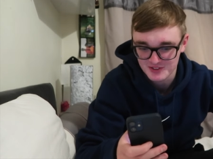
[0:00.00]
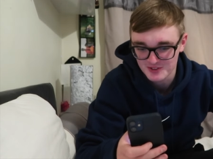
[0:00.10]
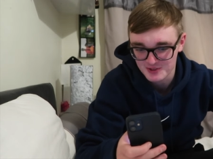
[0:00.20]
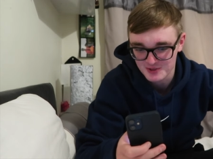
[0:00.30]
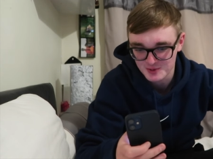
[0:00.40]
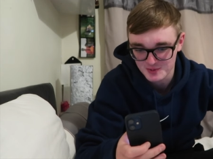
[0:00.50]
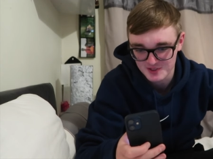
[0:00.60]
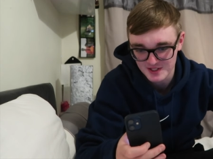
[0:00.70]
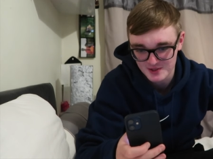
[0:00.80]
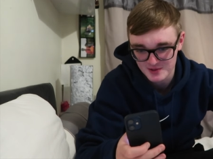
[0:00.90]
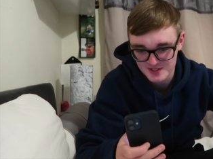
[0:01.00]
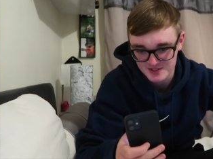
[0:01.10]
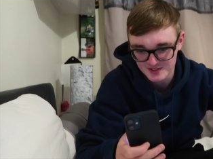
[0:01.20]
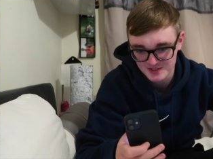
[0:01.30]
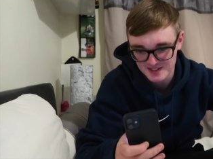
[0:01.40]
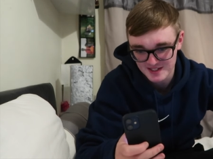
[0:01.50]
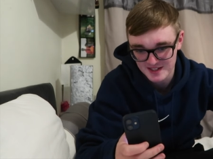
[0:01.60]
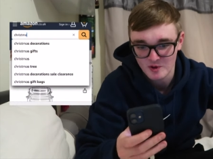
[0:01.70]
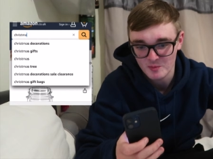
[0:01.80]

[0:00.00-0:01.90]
I got Christmas decorations here.